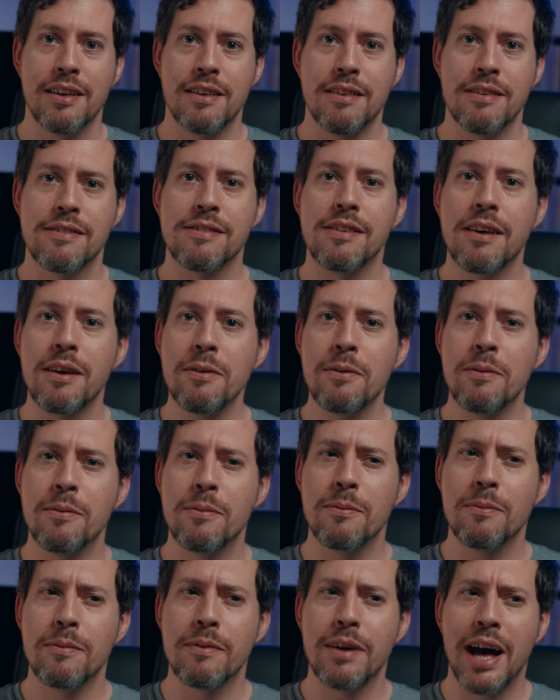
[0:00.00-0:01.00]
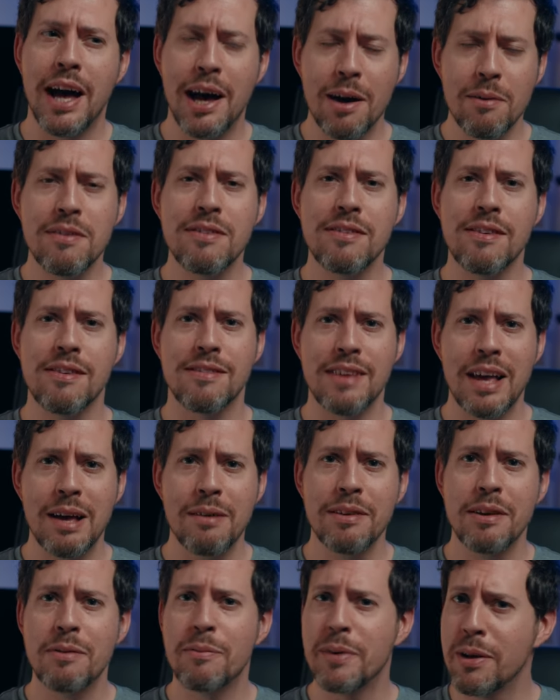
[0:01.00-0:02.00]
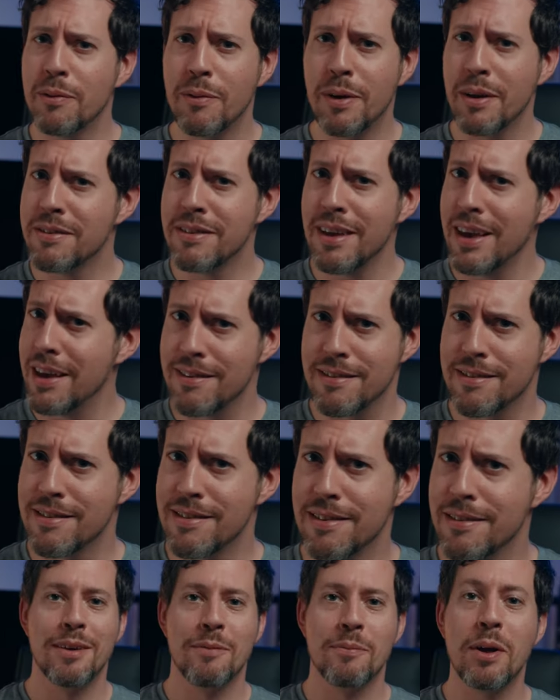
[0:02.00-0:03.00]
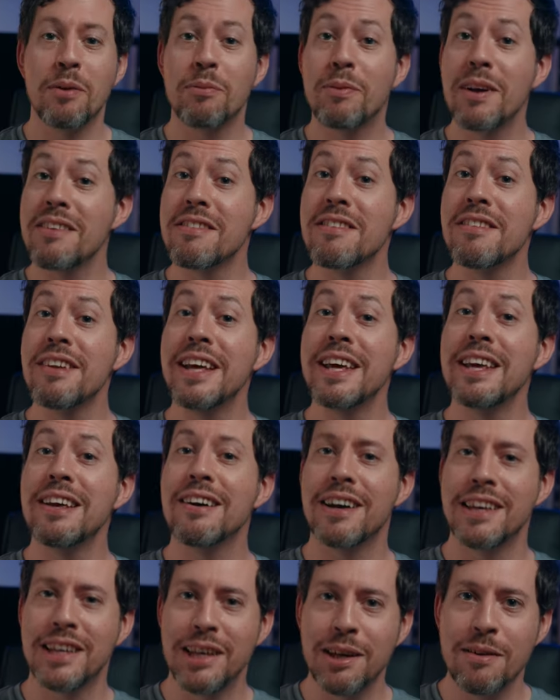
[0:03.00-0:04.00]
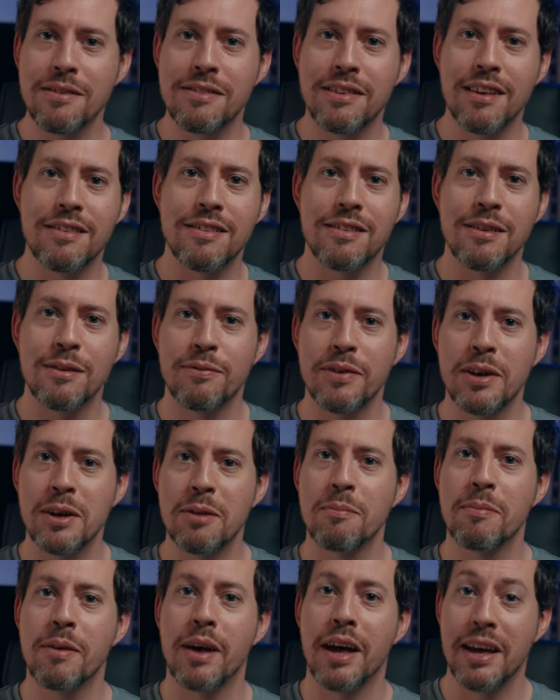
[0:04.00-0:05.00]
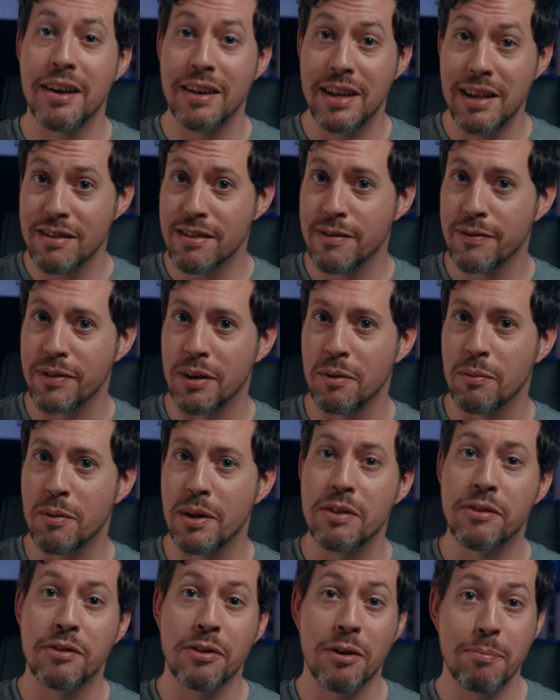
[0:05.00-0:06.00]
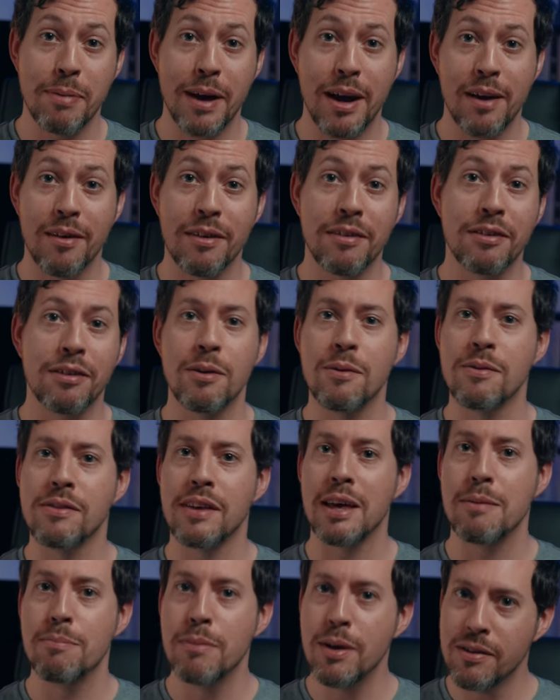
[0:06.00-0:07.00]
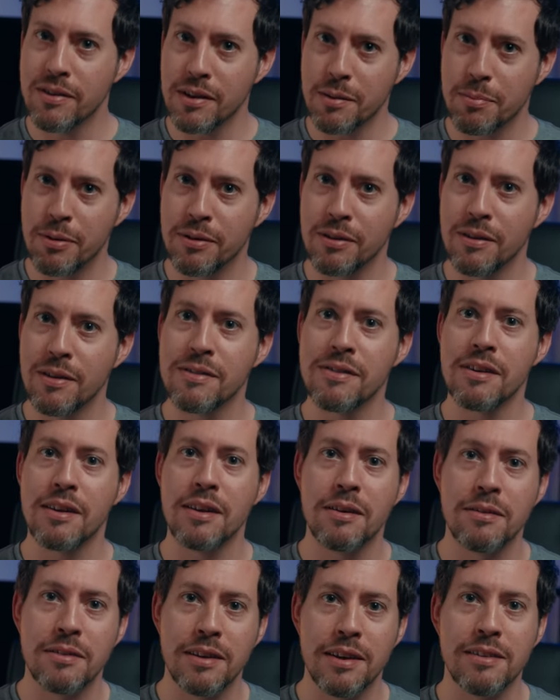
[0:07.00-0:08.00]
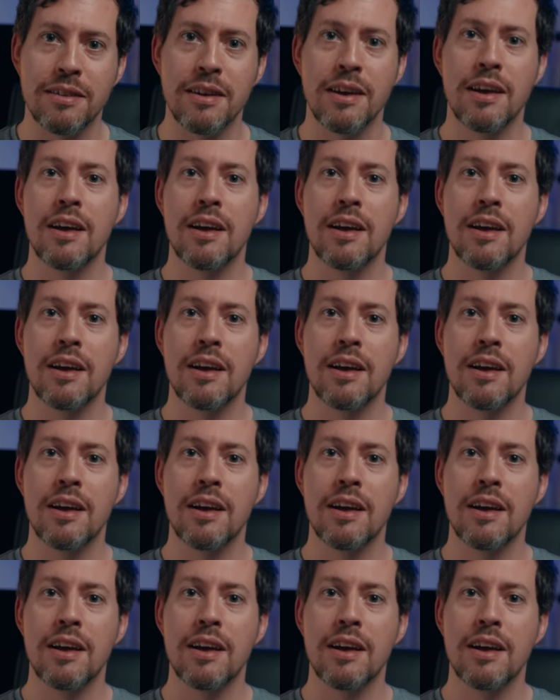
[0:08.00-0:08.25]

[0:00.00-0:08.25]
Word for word: So how does it sound in real-world tests? Well, recently I used it to film an interview with John Parrish, who's a music producer who did